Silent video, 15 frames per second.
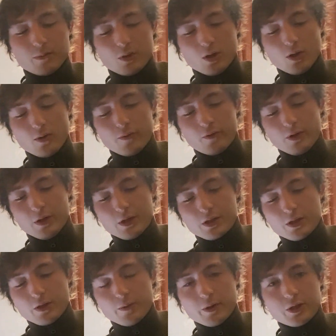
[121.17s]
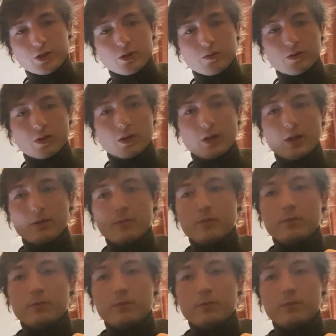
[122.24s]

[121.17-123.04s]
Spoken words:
but hopefully there's no issues on that.